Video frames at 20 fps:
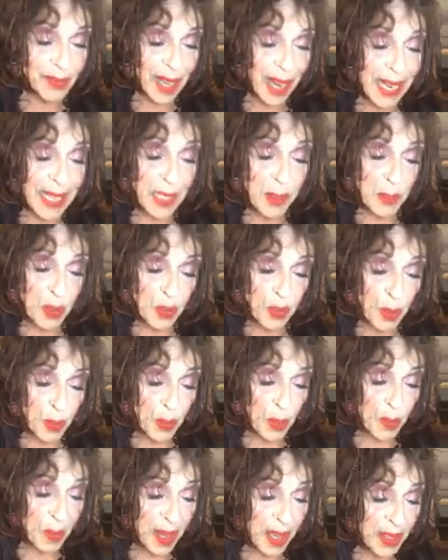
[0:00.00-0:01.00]
items
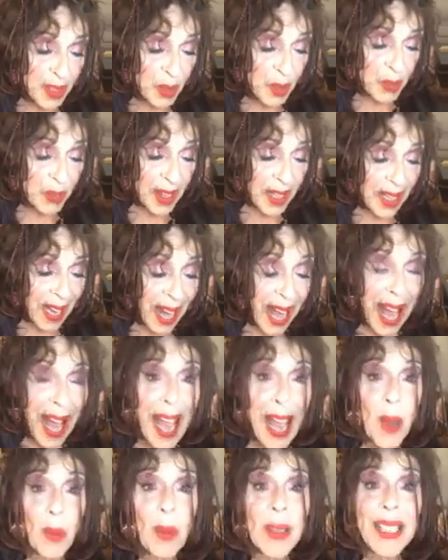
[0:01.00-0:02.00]
from the menu that
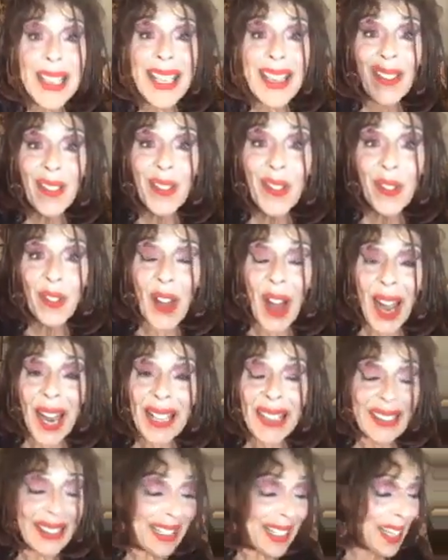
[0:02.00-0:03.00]
I was
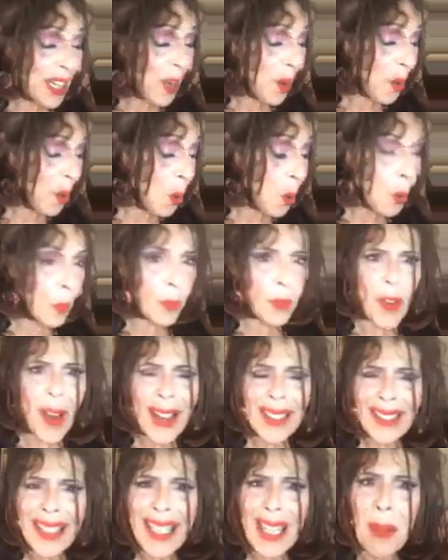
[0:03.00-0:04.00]
finally home.
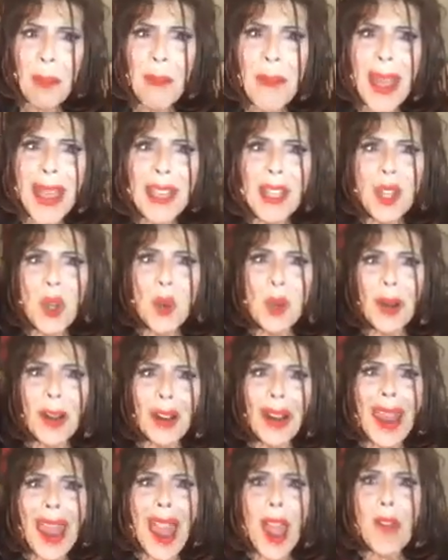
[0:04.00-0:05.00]
Finally a menu
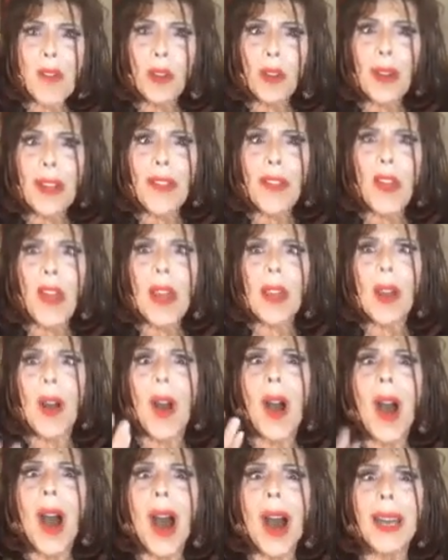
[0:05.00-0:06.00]
where everything
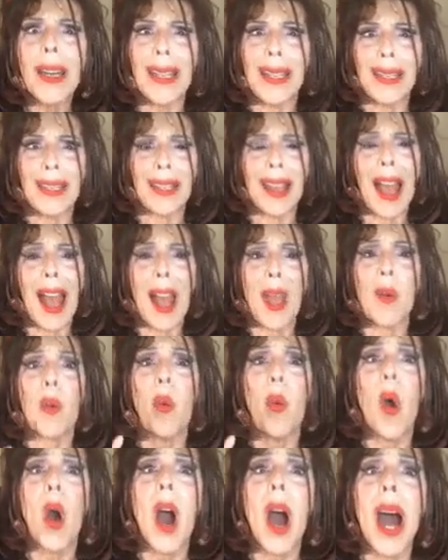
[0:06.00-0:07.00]
on it I
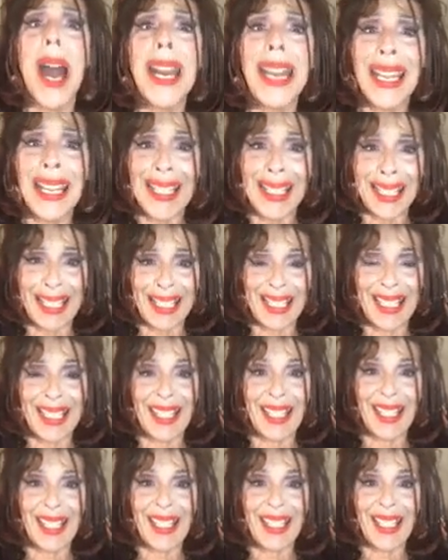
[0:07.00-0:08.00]
wanted.
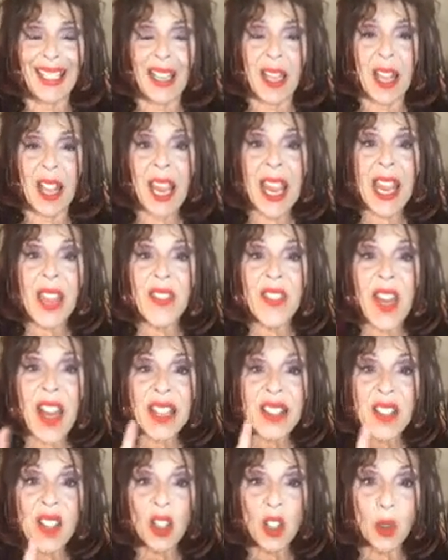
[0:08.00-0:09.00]
Hey,
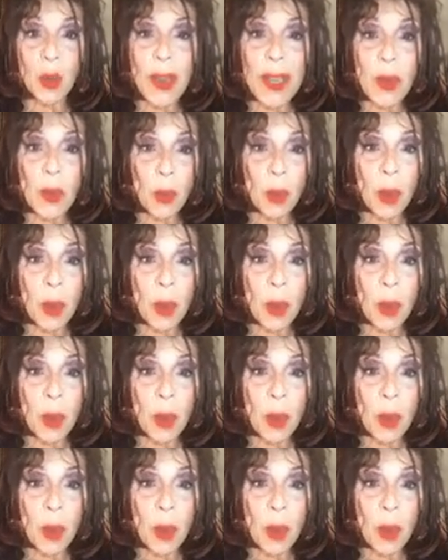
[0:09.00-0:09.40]
that's a great